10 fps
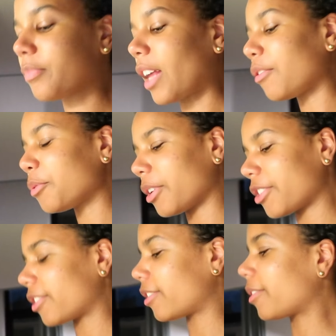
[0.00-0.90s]
I haven't
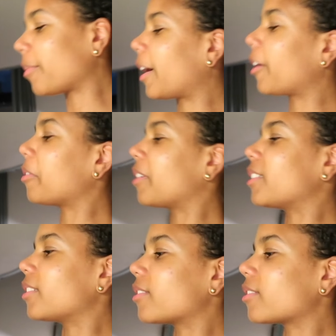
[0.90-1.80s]
watched it in a while
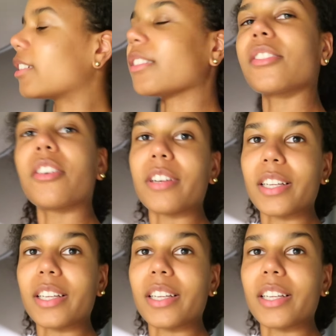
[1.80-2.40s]
and it's on